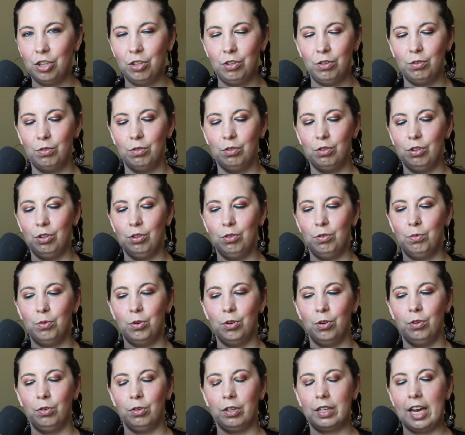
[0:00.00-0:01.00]
You
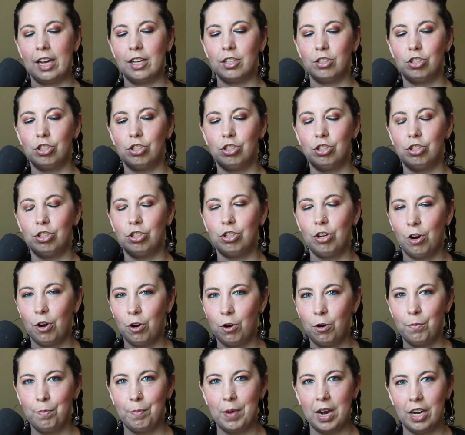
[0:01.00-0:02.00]
will get
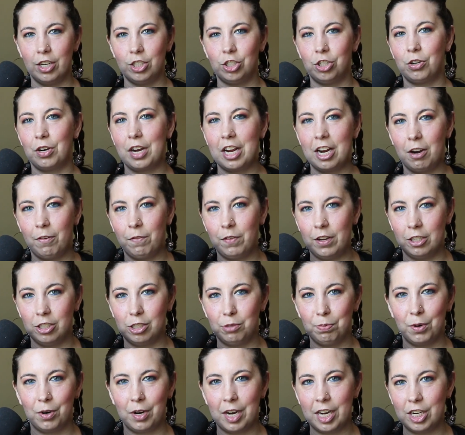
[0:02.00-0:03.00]
so much creative
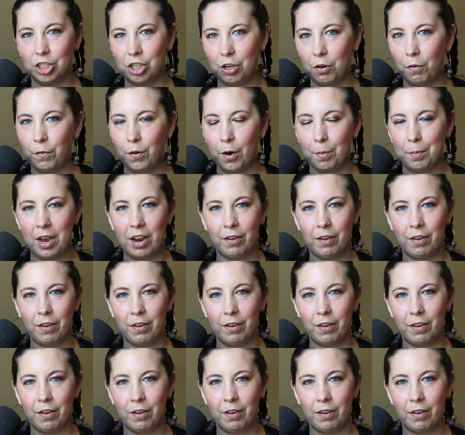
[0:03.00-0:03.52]
inspiration from